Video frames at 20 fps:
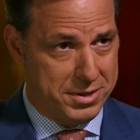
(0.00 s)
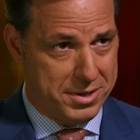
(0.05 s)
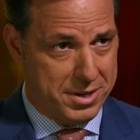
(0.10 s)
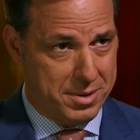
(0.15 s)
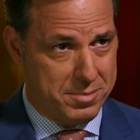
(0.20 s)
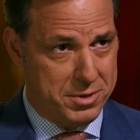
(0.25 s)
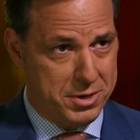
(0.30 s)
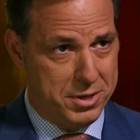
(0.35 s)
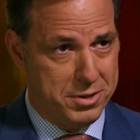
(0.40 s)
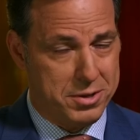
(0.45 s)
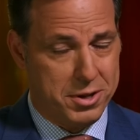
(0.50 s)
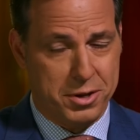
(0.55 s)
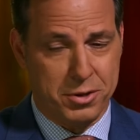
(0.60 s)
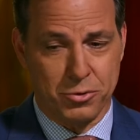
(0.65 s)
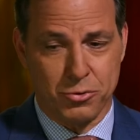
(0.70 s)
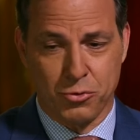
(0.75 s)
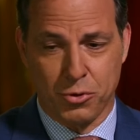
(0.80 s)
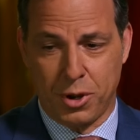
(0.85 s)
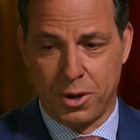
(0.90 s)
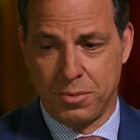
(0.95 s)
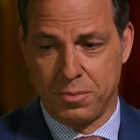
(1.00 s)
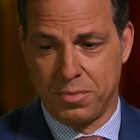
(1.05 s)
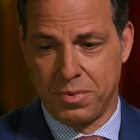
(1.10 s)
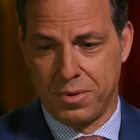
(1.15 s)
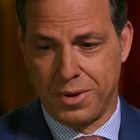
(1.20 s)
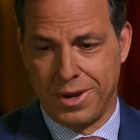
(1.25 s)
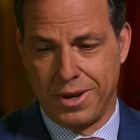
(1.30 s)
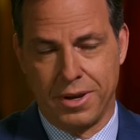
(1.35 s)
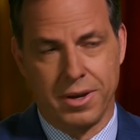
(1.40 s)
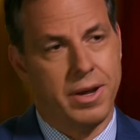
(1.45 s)
nominee, Donald
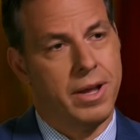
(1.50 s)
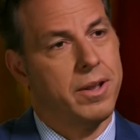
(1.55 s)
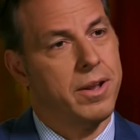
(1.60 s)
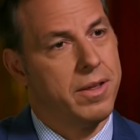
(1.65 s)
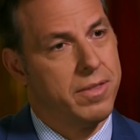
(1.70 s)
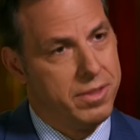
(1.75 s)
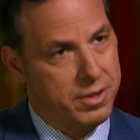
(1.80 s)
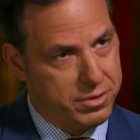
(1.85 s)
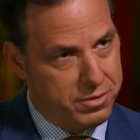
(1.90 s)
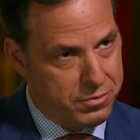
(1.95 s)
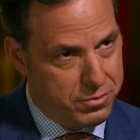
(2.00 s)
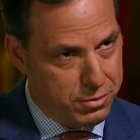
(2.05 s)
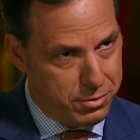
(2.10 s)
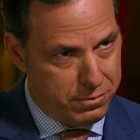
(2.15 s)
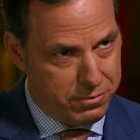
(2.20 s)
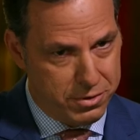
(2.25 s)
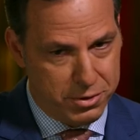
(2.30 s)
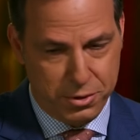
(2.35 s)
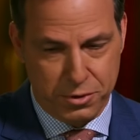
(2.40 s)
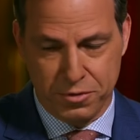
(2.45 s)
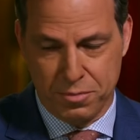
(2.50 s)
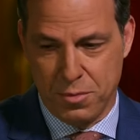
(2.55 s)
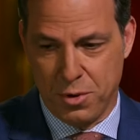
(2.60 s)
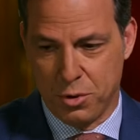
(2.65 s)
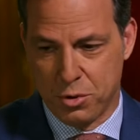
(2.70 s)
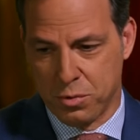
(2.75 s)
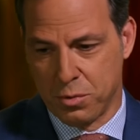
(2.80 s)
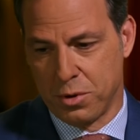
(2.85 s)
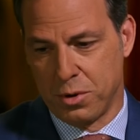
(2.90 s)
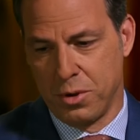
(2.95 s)
Trump, uh, and I think the feel- feeling is
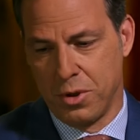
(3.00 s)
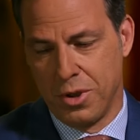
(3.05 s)
mutual.